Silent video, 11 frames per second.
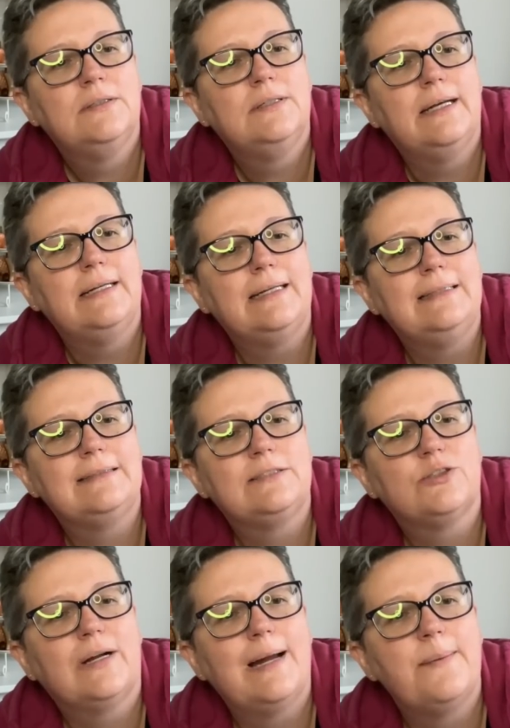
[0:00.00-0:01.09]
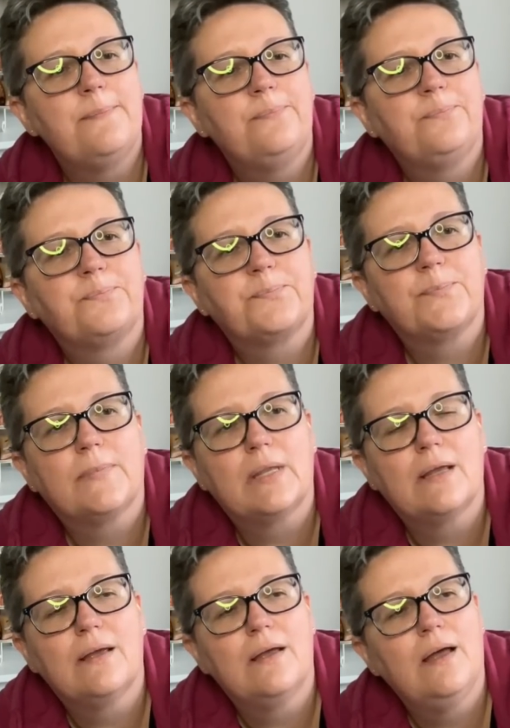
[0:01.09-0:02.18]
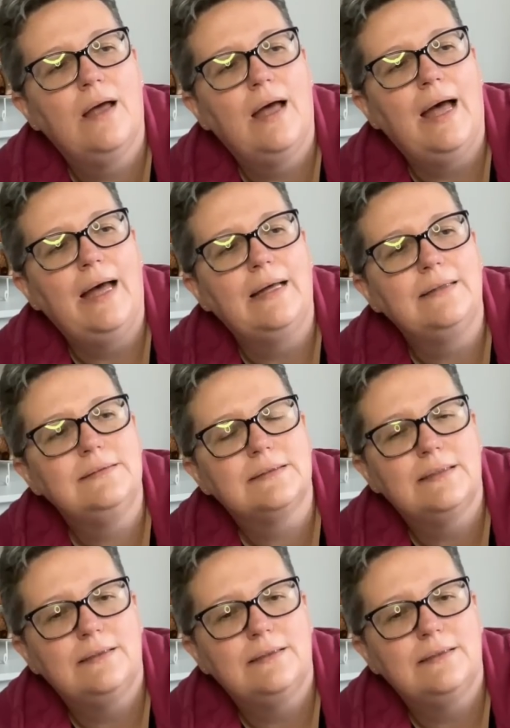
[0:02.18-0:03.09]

and Instagram. And